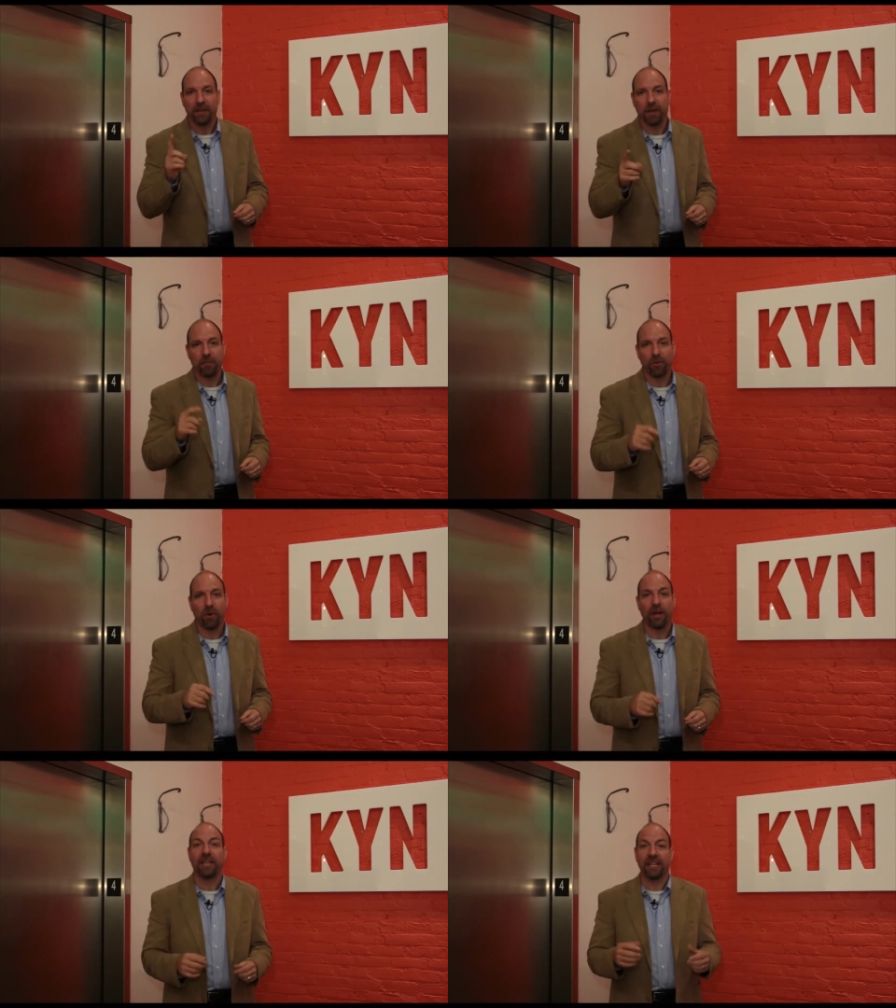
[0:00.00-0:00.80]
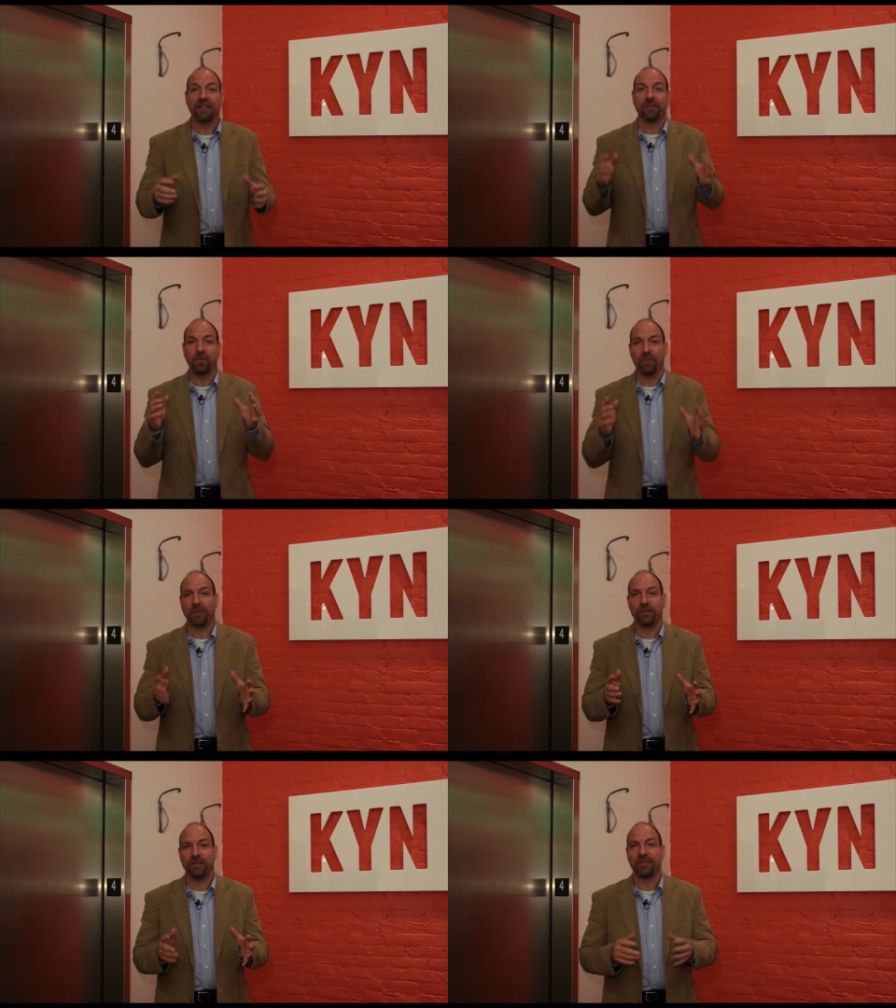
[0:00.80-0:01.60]
Number one is the
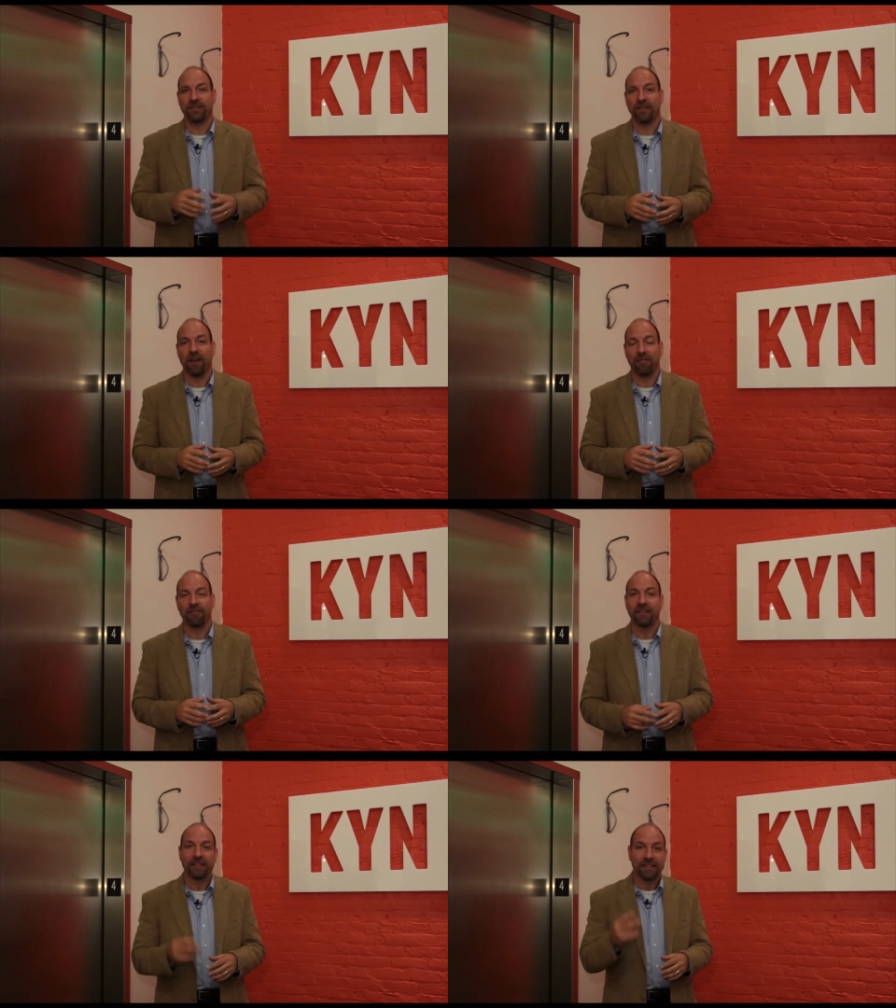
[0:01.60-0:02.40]
pitch itself.